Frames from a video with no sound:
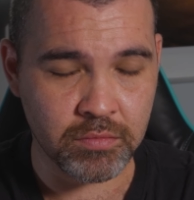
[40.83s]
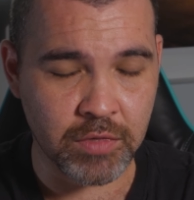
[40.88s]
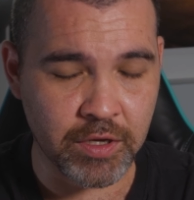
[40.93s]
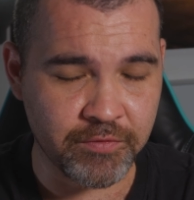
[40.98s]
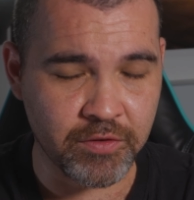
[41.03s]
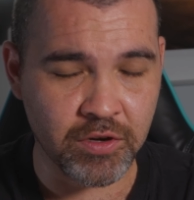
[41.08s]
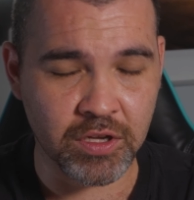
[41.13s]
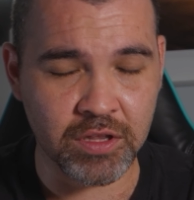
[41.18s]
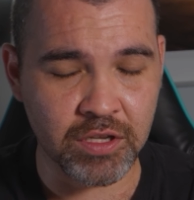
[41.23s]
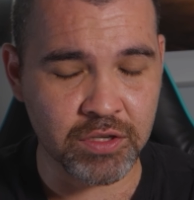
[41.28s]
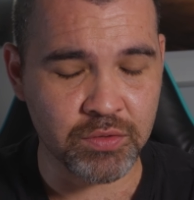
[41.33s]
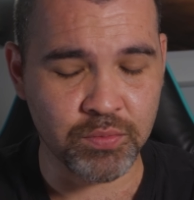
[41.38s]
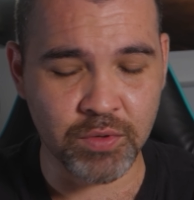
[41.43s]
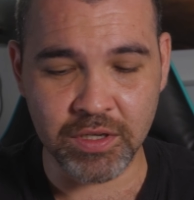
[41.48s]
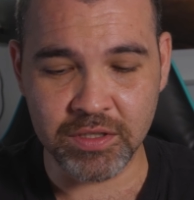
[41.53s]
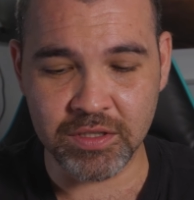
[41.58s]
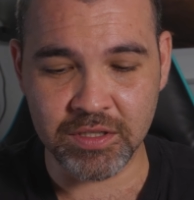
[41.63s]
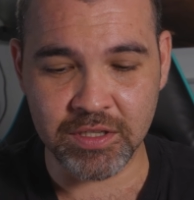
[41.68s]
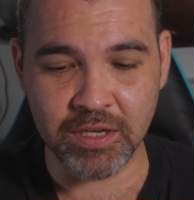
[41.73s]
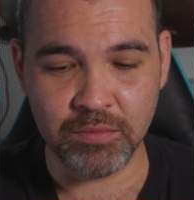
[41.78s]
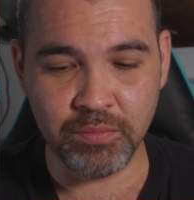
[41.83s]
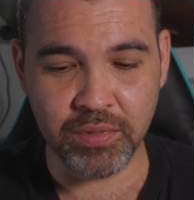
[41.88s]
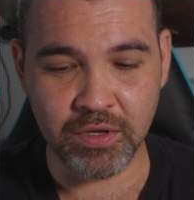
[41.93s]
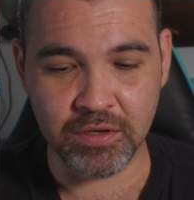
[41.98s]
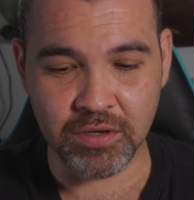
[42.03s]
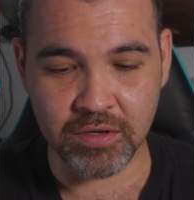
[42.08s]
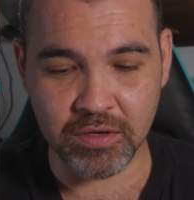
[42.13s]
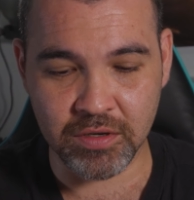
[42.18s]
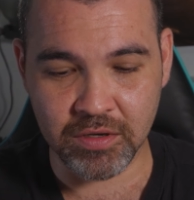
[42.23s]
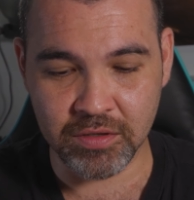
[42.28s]
I've got this one instead
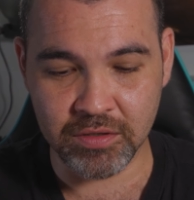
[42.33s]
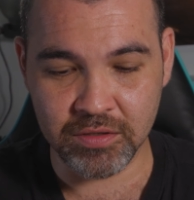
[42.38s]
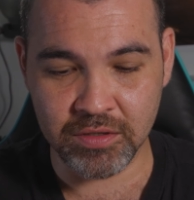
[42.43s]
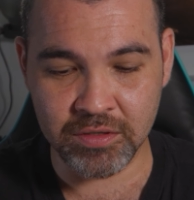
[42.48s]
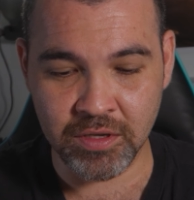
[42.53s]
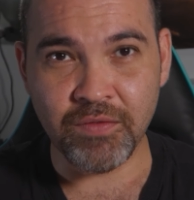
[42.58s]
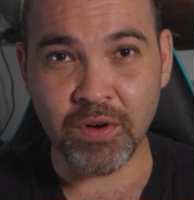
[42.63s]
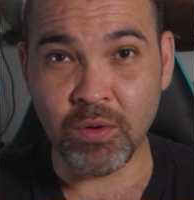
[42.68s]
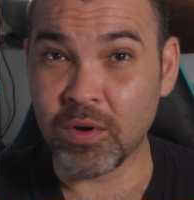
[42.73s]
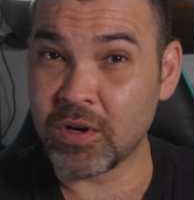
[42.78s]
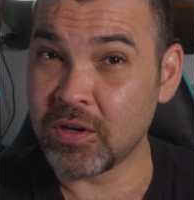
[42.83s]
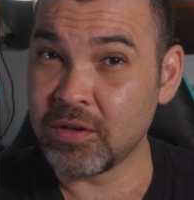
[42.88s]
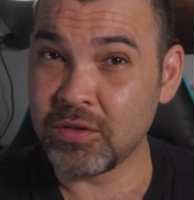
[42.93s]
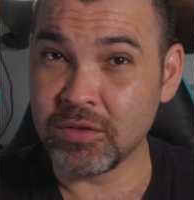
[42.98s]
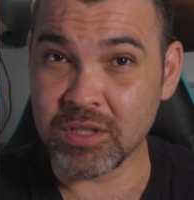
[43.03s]
because if I want to